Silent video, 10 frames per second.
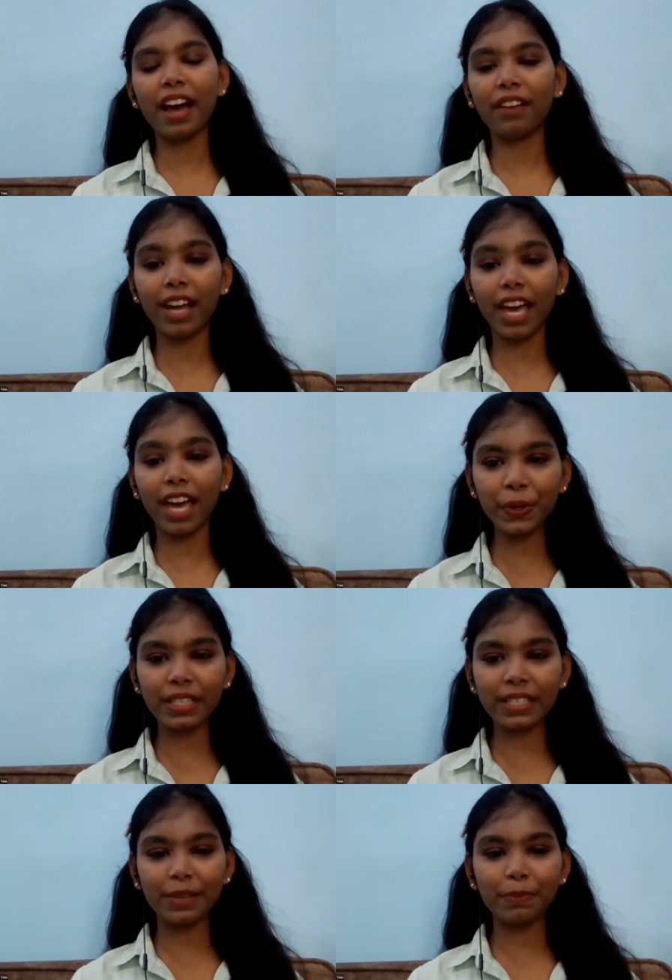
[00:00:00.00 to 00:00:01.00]
I would like to
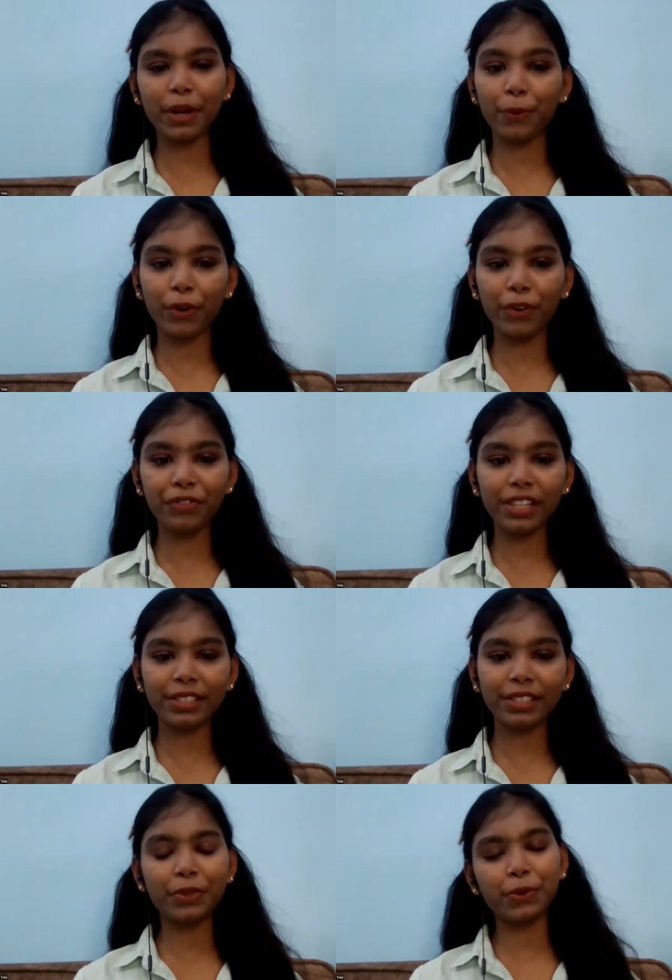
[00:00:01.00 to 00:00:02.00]
extend my warm
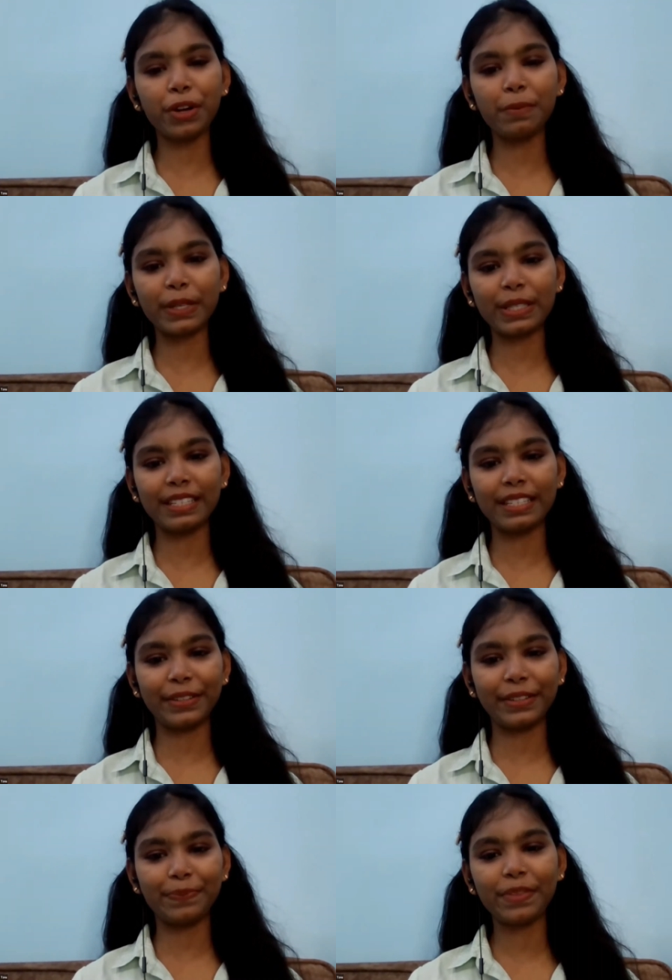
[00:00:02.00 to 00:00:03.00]
welcome to all present
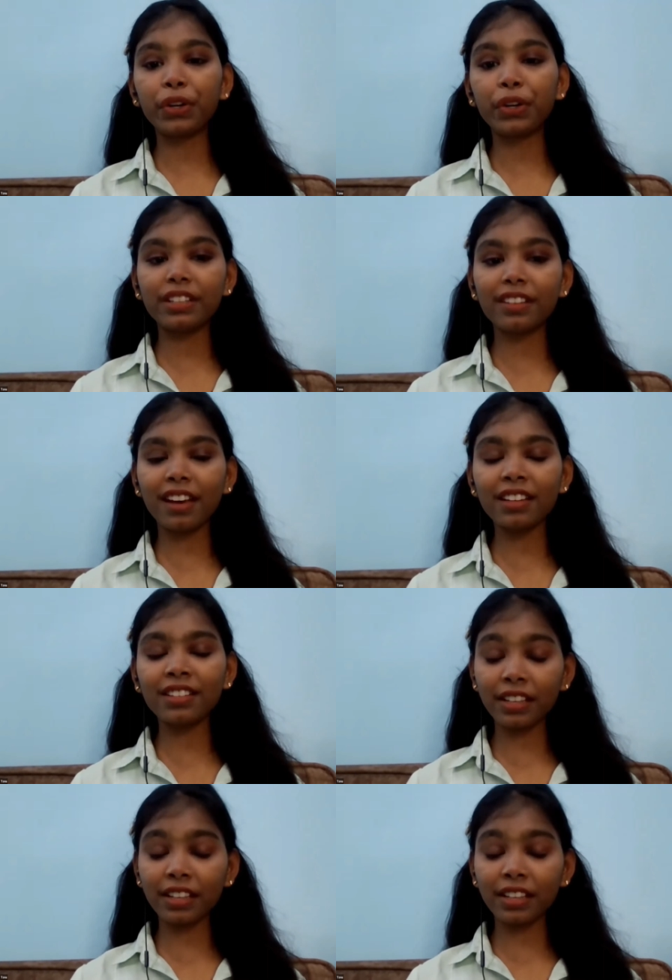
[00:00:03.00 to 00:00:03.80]
here for the inter